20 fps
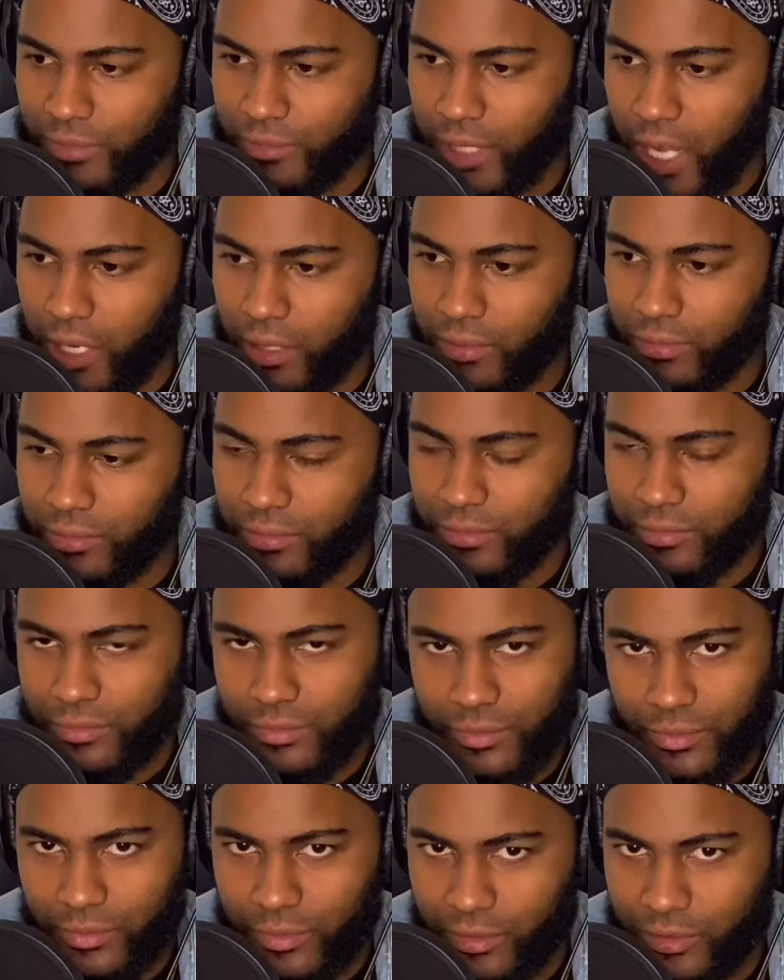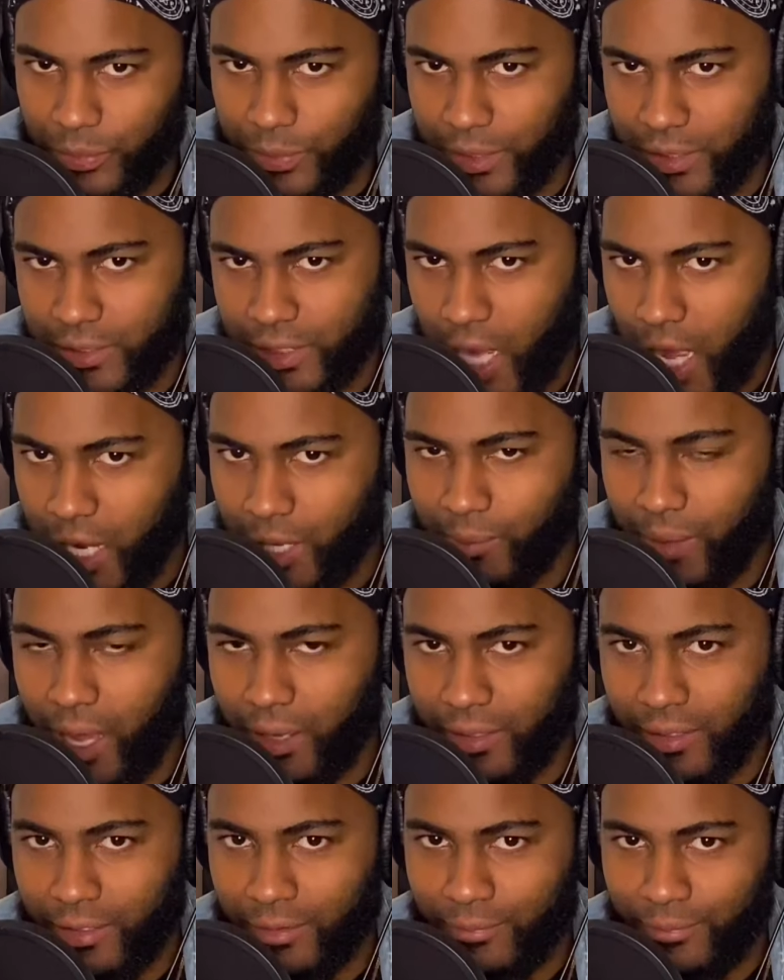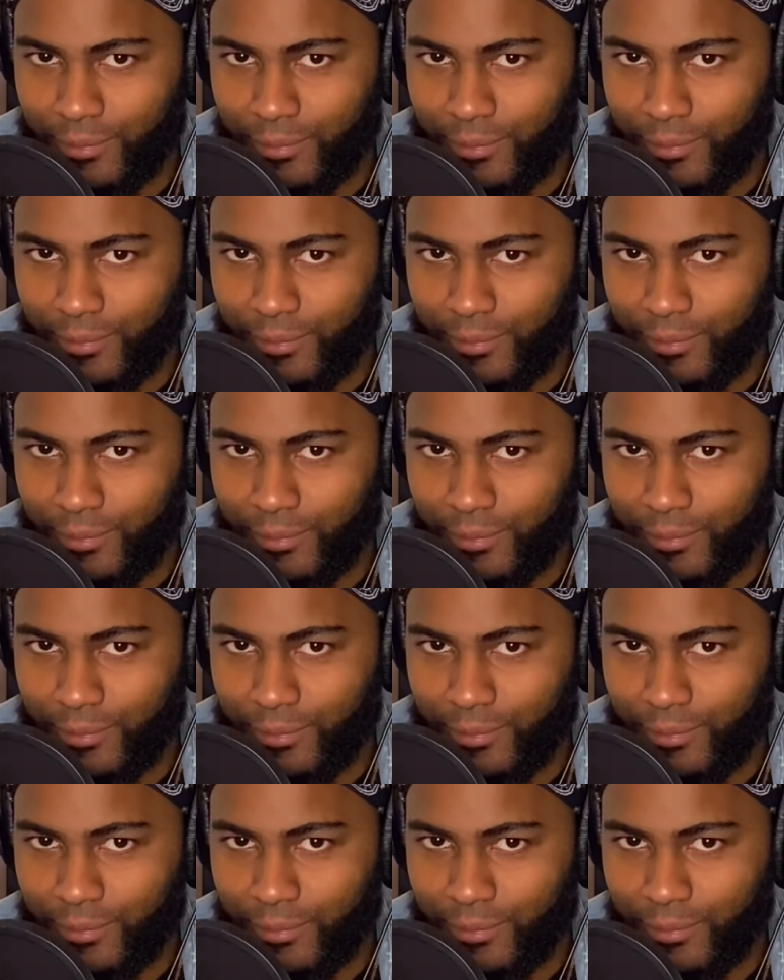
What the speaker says: tacos? So we can talk about it.